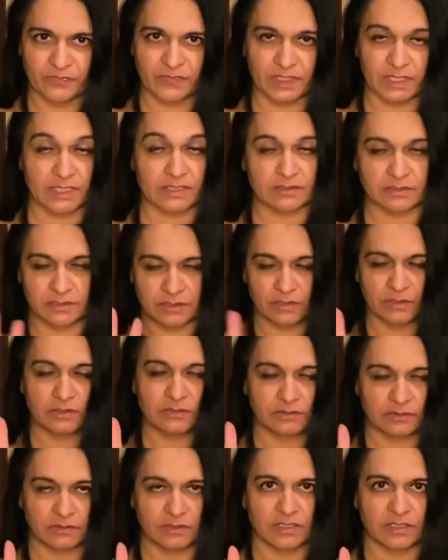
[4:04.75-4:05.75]
and
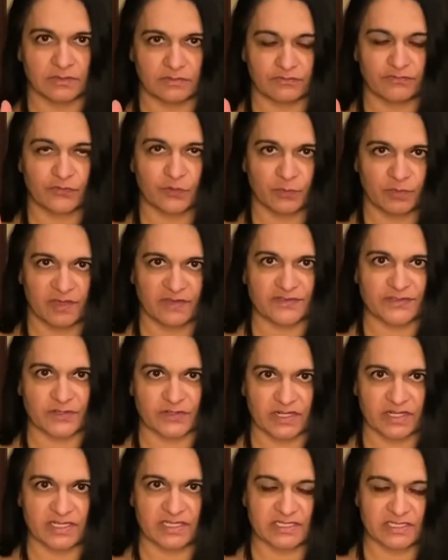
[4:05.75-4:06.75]
fruit puffs are
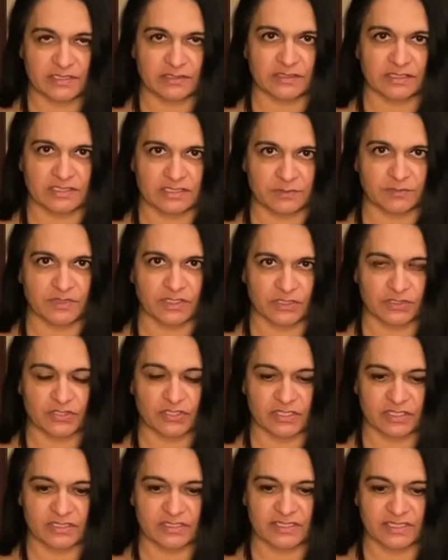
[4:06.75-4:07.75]
not necessarily something you
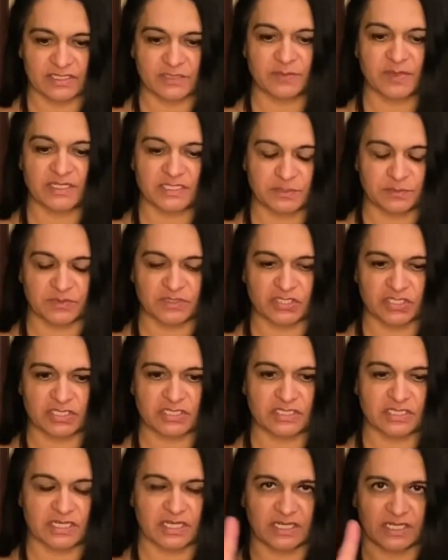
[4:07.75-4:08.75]
start at 6 months, but
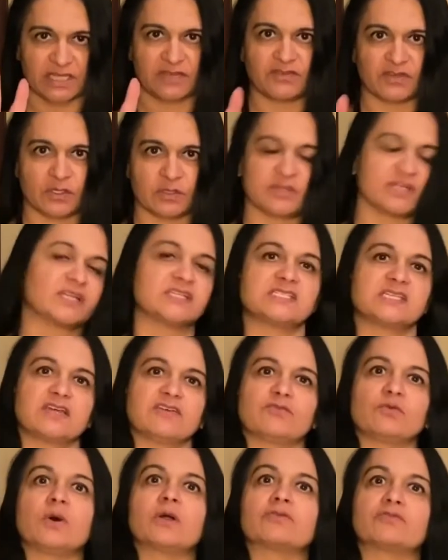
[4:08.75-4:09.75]
just kind of giving you an idea of
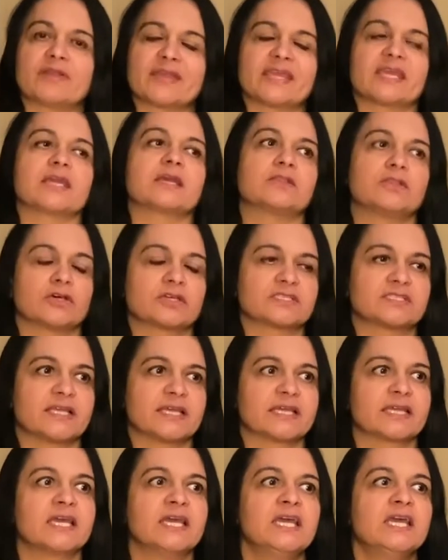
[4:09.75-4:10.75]
what raking looks
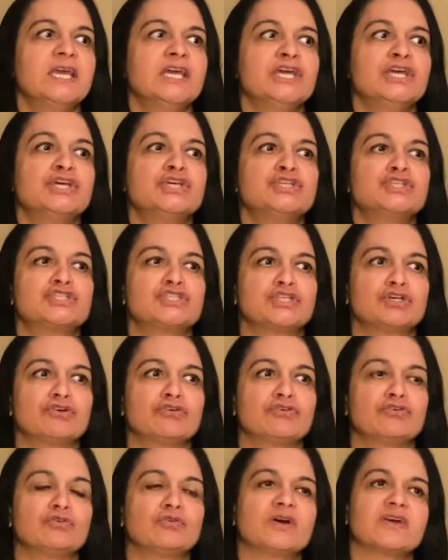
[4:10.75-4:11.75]
like.
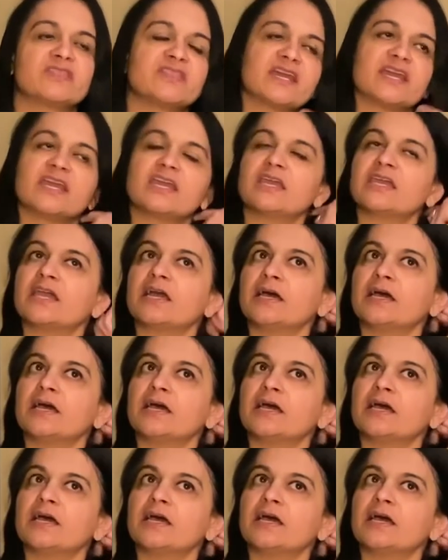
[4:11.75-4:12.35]
So they